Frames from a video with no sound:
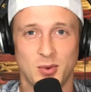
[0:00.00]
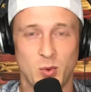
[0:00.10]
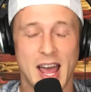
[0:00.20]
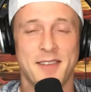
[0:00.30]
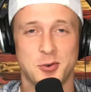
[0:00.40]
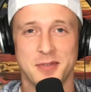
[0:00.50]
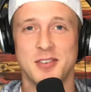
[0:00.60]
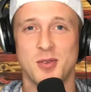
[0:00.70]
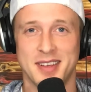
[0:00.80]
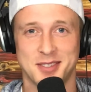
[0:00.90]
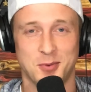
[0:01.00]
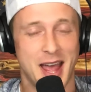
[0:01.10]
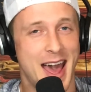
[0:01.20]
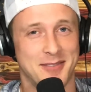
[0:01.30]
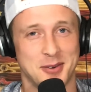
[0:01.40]
we have to review this.
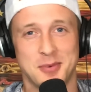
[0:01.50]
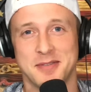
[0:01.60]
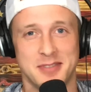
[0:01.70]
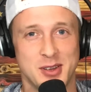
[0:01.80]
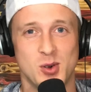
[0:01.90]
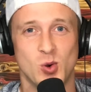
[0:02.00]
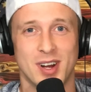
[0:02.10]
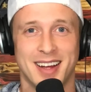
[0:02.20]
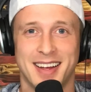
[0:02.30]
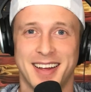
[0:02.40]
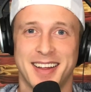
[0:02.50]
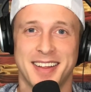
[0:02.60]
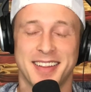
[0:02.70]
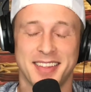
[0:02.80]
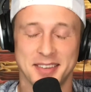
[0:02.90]
We have to review
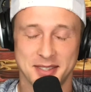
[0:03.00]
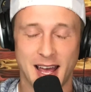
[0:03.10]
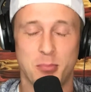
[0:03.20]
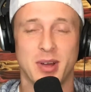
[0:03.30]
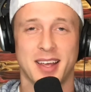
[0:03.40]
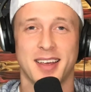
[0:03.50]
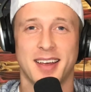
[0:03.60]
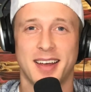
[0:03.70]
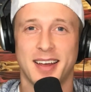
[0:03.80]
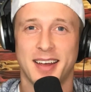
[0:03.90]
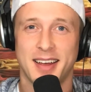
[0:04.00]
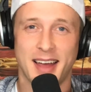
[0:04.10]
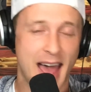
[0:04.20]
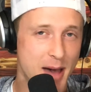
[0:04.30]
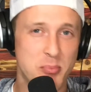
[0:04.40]
this epic
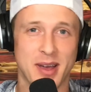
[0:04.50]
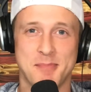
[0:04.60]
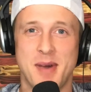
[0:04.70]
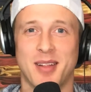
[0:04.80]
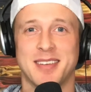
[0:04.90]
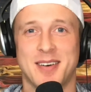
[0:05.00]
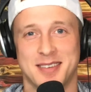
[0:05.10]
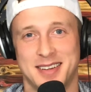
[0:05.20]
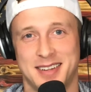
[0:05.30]
meltdown.